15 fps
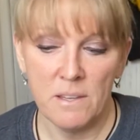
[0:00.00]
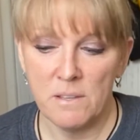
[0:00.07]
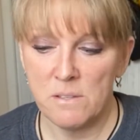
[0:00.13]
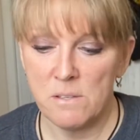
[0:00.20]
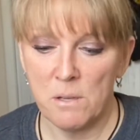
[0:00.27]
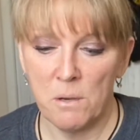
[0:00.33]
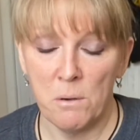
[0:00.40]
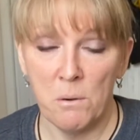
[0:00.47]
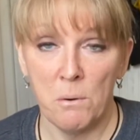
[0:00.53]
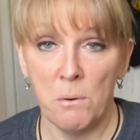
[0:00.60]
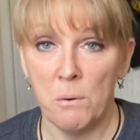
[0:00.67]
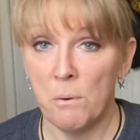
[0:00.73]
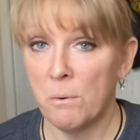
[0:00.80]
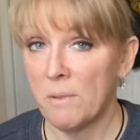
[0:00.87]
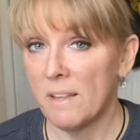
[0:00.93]

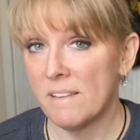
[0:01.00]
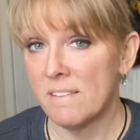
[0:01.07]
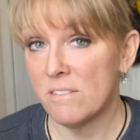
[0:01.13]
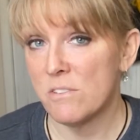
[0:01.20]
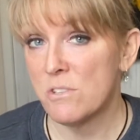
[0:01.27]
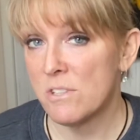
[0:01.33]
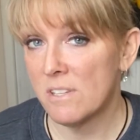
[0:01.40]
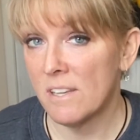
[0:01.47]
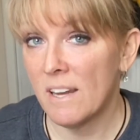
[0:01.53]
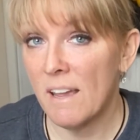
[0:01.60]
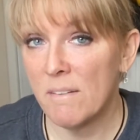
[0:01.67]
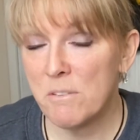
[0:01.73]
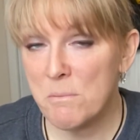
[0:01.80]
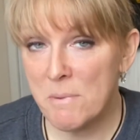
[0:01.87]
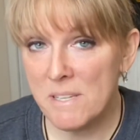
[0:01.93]
So that's just going to
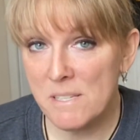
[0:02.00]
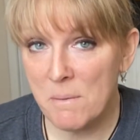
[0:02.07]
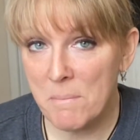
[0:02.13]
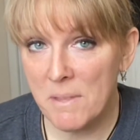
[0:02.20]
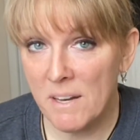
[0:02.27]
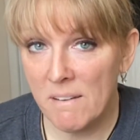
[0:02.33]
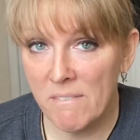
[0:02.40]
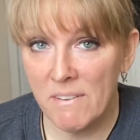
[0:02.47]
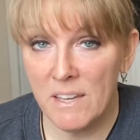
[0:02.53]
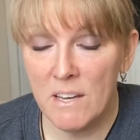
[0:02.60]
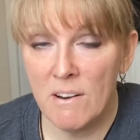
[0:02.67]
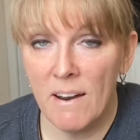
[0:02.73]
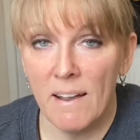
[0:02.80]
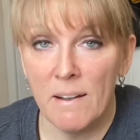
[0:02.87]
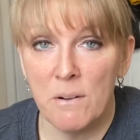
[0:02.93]
have to be something I
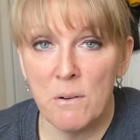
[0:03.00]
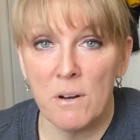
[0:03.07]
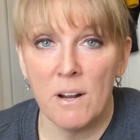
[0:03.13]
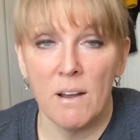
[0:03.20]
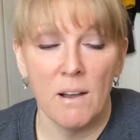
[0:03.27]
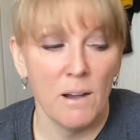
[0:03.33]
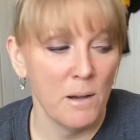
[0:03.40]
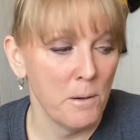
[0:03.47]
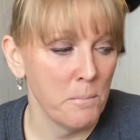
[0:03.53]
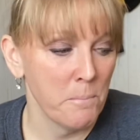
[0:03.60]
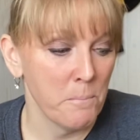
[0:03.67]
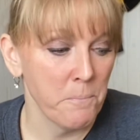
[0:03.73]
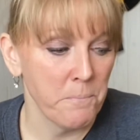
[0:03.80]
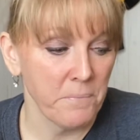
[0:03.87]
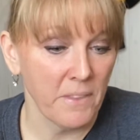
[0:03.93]
figure out.
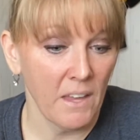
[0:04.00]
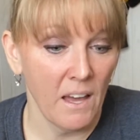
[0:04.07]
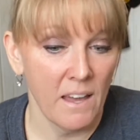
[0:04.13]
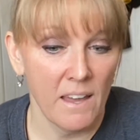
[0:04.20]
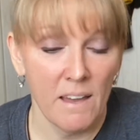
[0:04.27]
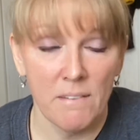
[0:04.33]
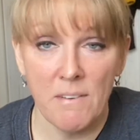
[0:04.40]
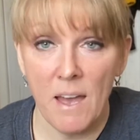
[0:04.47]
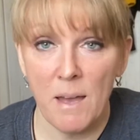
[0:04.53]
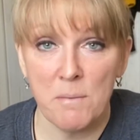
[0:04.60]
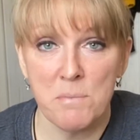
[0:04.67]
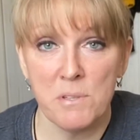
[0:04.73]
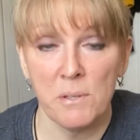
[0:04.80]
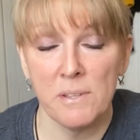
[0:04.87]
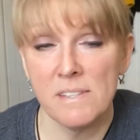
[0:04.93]
I have
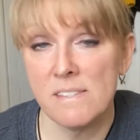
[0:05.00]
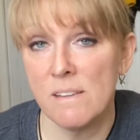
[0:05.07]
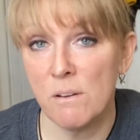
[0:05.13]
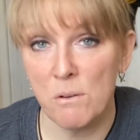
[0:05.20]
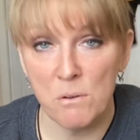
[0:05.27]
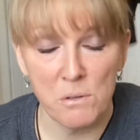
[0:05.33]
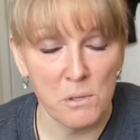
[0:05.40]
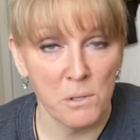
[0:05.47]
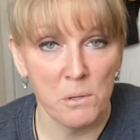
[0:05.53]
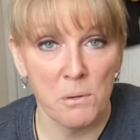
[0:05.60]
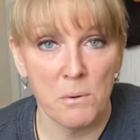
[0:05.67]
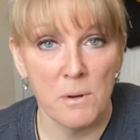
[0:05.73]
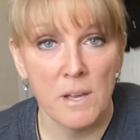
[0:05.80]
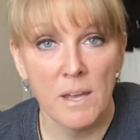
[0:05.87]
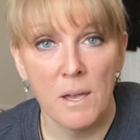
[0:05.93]
absolutely zero
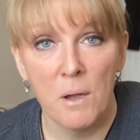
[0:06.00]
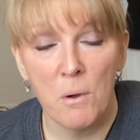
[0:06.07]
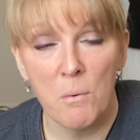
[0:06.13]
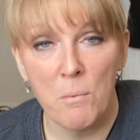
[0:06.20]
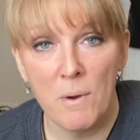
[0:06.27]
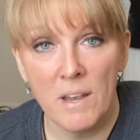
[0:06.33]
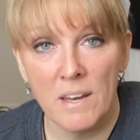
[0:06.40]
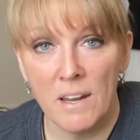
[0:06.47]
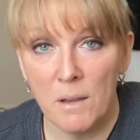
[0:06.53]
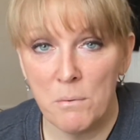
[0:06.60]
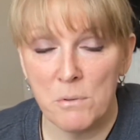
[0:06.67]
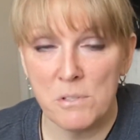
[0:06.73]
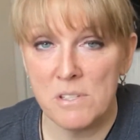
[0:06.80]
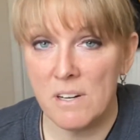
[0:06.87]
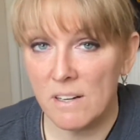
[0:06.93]
clue when I
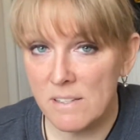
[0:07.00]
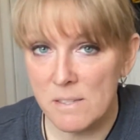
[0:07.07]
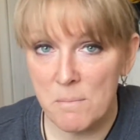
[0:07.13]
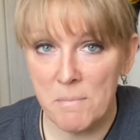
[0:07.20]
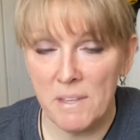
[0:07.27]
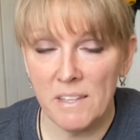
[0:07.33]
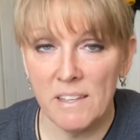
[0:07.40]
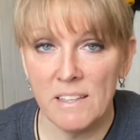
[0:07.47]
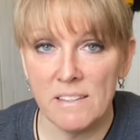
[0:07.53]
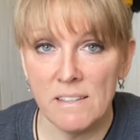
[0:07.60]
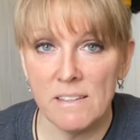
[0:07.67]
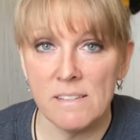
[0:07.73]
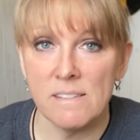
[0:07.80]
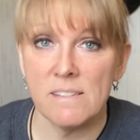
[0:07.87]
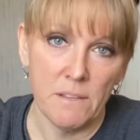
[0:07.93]
will start something like
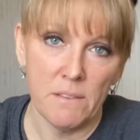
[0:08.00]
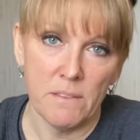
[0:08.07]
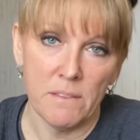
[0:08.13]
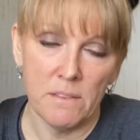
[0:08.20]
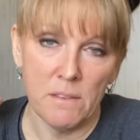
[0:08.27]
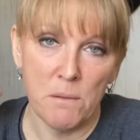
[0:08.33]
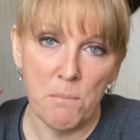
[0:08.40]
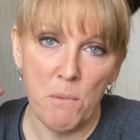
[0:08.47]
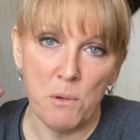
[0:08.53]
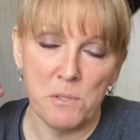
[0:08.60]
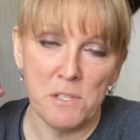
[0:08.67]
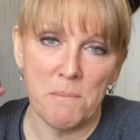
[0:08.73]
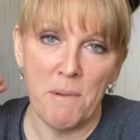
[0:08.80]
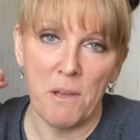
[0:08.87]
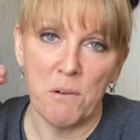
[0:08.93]
this. The
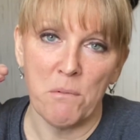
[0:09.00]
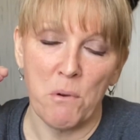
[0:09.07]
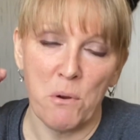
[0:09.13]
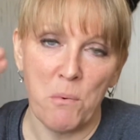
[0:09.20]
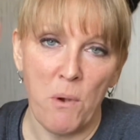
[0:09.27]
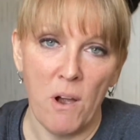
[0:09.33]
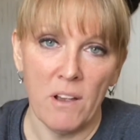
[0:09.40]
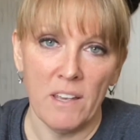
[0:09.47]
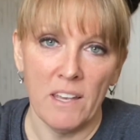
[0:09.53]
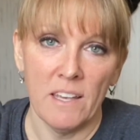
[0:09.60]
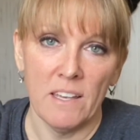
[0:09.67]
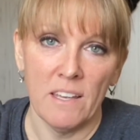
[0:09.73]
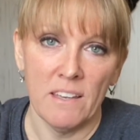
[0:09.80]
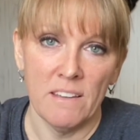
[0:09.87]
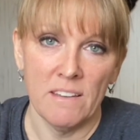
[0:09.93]
most amount of road
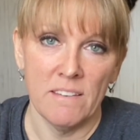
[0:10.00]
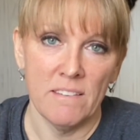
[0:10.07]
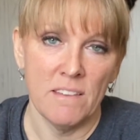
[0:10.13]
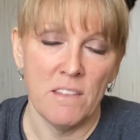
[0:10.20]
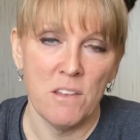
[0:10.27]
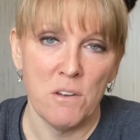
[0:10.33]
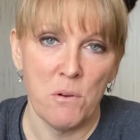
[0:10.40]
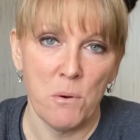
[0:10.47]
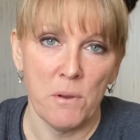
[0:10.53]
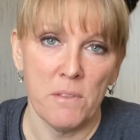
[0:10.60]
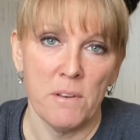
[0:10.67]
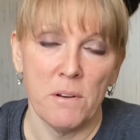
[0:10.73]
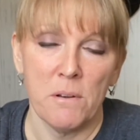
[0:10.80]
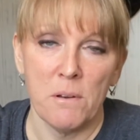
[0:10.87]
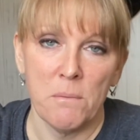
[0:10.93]
walking is in the
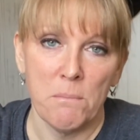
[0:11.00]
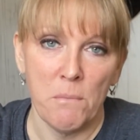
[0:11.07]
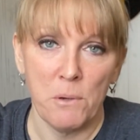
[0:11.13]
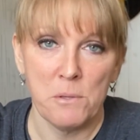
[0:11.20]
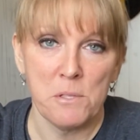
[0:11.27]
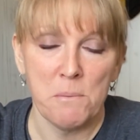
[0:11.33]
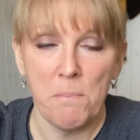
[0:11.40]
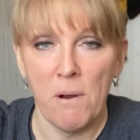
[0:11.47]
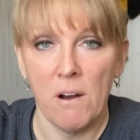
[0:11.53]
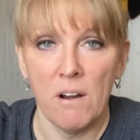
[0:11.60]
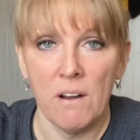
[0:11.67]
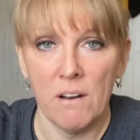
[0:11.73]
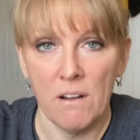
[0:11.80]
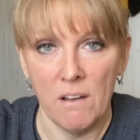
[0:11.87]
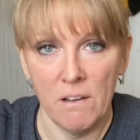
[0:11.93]
northernmost
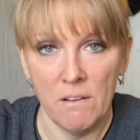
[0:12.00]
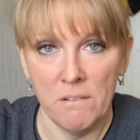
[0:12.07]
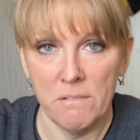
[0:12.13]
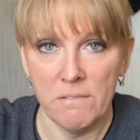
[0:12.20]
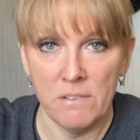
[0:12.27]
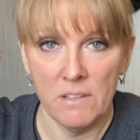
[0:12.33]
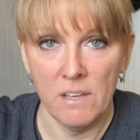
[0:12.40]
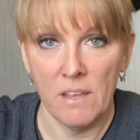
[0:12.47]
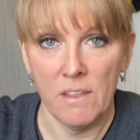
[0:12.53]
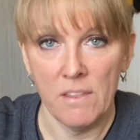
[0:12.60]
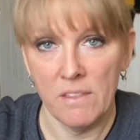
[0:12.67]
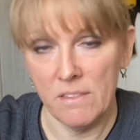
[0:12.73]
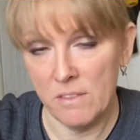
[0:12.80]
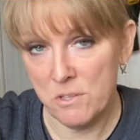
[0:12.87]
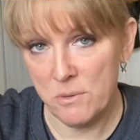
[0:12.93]
part of
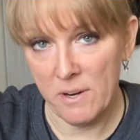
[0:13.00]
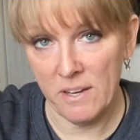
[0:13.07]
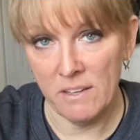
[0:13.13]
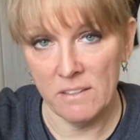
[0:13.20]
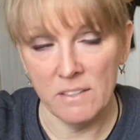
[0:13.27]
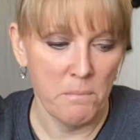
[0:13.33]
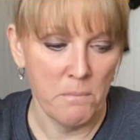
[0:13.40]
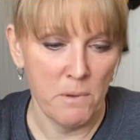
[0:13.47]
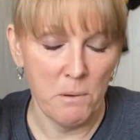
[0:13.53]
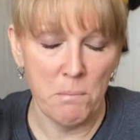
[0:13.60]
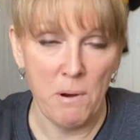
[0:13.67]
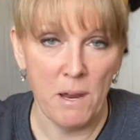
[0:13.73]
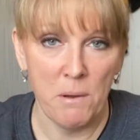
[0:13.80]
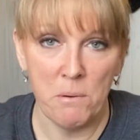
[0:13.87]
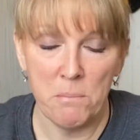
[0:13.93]
the trail. It
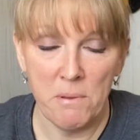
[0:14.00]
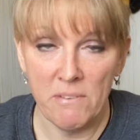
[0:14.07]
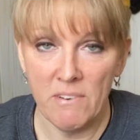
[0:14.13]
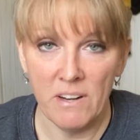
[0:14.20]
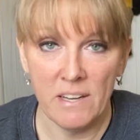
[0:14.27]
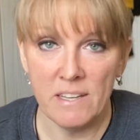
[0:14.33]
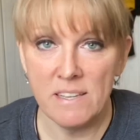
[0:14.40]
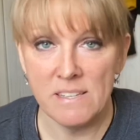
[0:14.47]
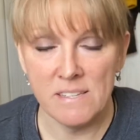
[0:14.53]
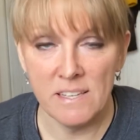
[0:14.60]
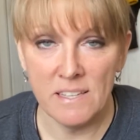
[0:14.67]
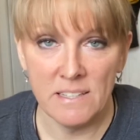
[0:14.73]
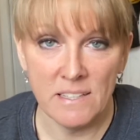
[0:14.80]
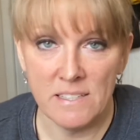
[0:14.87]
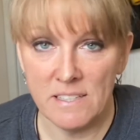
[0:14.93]
probably would be very
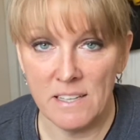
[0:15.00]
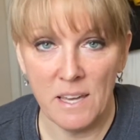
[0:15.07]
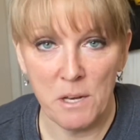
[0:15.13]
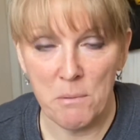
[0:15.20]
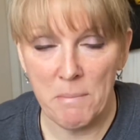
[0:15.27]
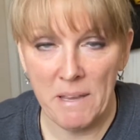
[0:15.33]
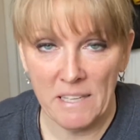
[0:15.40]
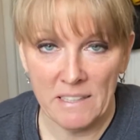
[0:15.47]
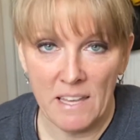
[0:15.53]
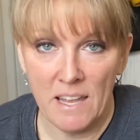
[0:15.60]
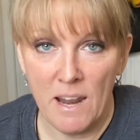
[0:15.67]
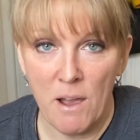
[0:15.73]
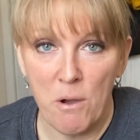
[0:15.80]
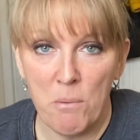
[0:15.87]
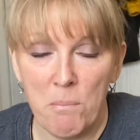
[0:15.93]
easy to kind of bang that
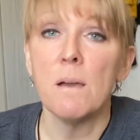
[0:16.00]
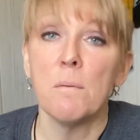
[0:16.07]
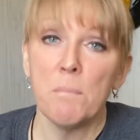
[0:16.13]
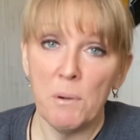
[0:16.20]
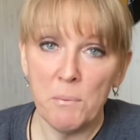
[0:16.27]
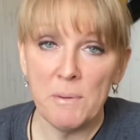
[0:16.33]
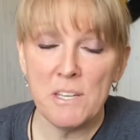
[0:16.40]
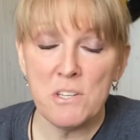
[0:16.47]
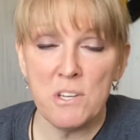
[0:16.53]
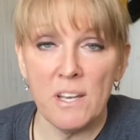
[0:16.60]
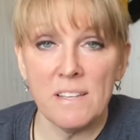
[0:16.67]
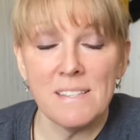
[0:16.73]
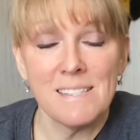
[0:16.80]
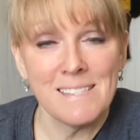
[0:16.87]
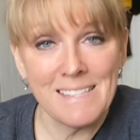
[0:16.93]
out, but we
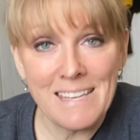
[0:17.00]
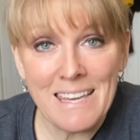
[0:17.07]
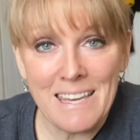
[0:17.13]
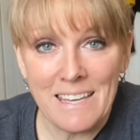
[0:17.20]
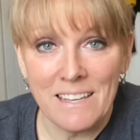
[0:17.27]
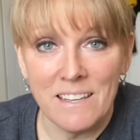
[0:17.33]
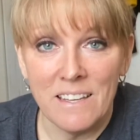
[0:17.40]
shall see.